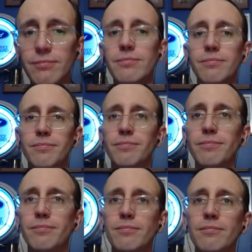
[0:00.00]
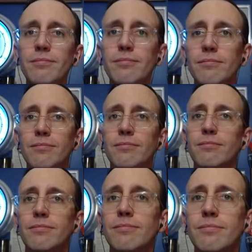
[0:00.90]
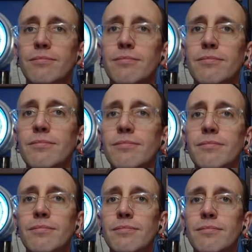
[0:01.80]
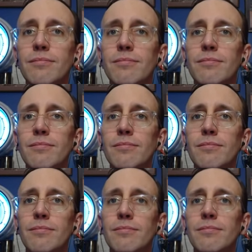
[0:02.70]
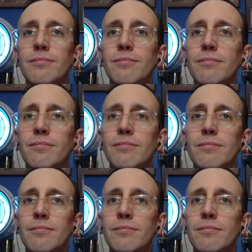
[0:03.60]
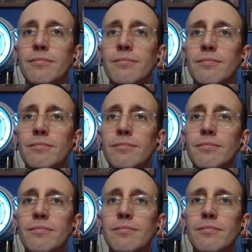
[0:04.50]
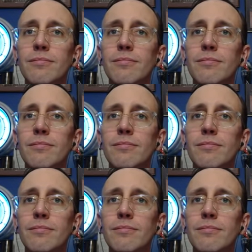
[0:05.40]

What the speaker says: The person shown says nothing.